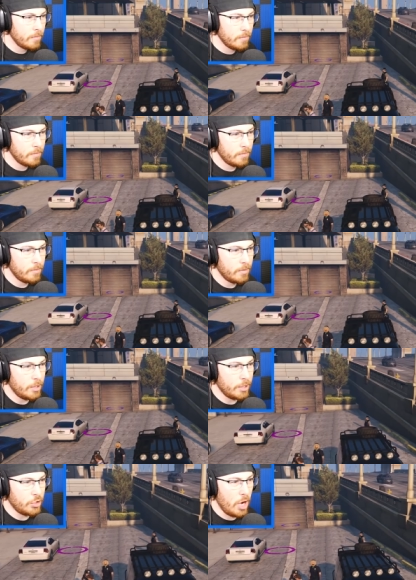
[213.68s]
what the? Oh,
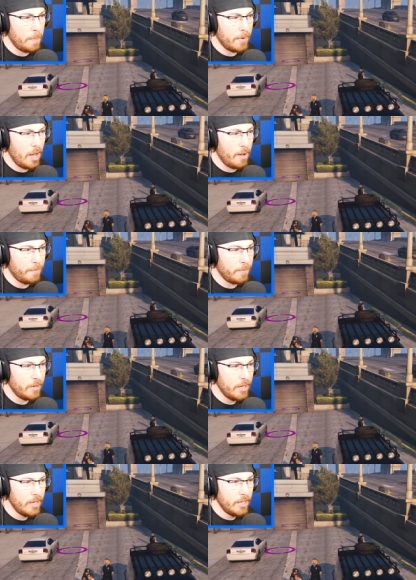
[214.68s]
just dropping off.
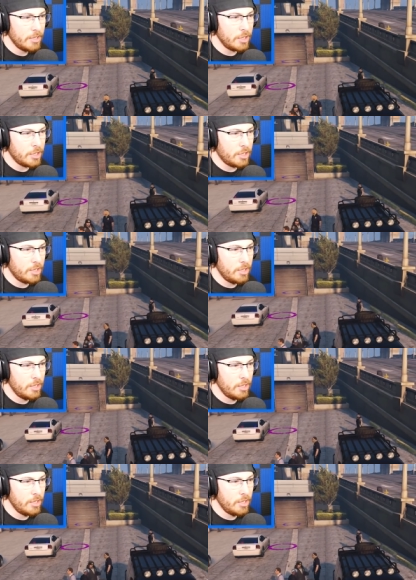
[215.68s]
delivery.